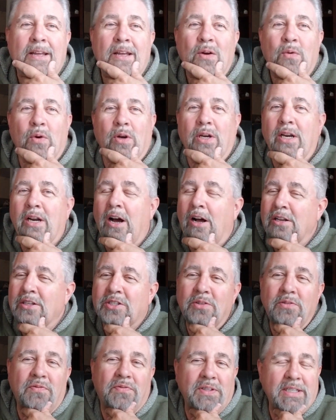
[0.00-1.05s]
We're going to
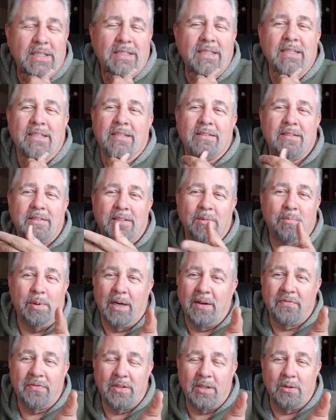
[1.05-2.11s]
also visit the
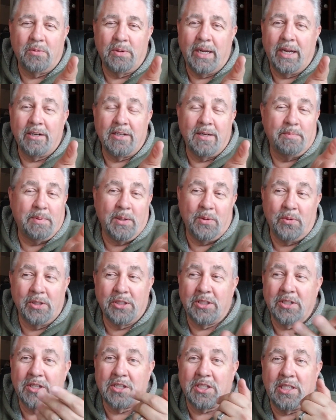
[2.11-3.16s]
Buffalo Roundup. I want
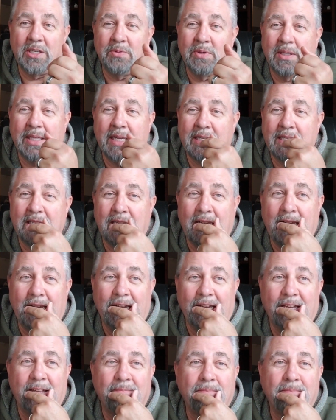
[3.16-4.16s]
you to see what that's like.